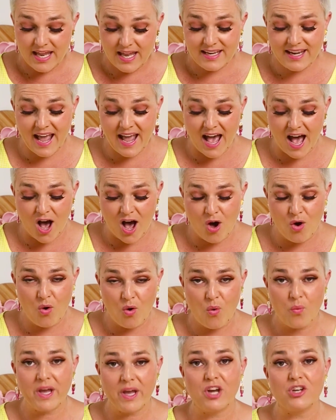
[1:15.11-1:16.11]
Now,
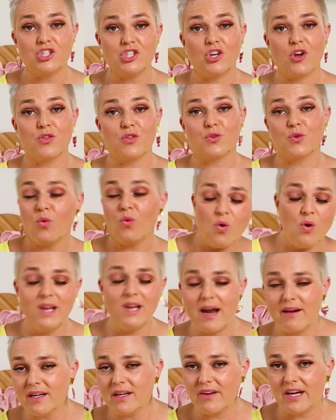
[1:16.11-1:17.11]
we're going to go through all
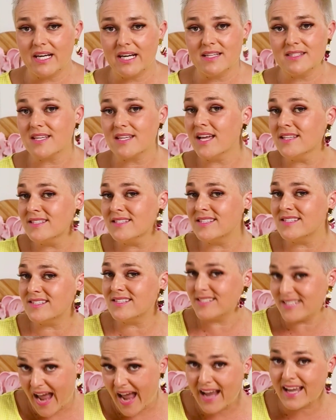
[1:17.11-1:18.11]
our ingredients and
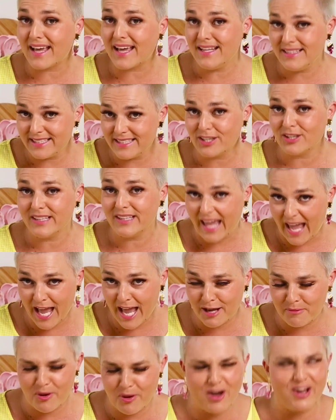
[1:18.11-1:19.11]
stack a little
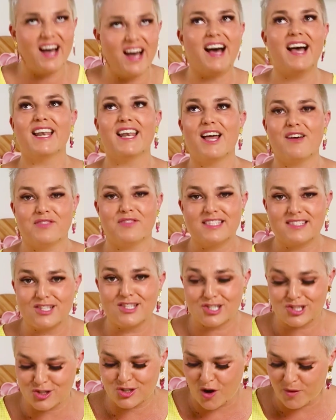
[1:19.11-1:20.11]
egg burger. I love this,
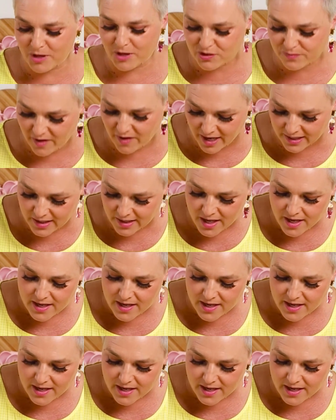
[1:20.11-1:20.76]
it's so much fun.